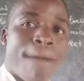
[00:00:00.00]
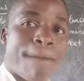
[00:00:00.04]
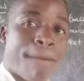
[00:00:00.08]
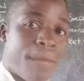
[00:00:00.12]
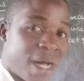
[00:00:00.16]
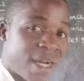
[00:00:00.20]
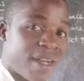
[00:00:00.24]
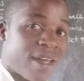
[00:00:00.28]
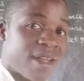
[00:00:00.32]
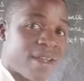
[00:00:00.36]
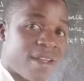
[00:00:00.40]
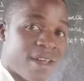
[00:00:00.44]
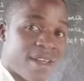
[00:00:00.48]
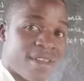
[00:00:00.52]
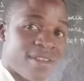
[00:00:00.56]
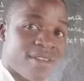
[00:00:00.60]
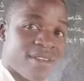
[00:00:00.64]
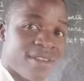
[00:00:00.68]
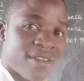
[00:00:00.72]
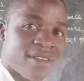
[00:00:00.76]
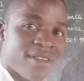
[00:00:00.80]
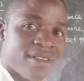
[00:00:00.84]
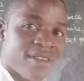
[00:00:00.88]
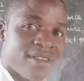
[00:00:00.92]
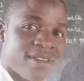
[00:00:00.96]

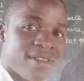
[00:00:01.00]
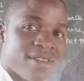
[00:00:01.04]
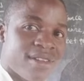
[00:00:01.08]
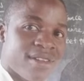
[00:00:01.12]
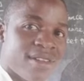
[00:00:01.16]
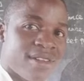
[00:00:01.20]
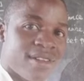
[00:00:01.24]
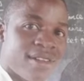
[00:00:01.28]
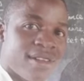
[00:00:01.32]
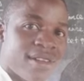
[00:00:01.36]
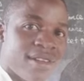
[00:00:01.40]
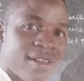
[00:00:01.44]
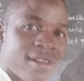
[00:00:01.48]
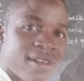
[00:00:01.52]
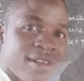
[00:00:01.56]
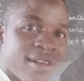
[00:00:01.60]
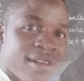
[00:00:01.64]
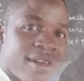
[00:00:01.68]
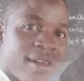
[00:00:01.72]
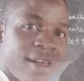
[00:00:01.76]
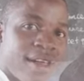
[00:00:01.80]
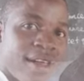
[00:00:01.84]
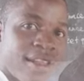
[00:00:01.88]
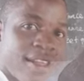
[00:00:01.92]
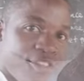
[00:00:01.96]
bananas.
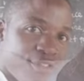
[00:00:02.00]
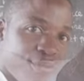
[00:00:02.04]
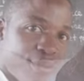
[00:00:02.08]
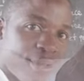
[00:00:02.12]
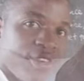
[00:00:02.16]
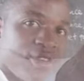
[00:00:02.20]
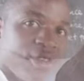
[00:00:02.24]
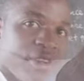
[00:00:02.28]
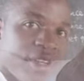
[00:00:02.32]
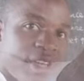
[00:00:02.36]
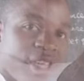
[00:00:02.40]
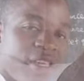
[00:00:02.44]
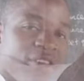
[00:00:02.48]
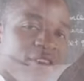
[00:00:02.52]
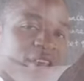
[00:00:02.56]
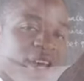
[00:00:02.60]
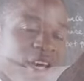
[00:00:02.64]
Let us specialize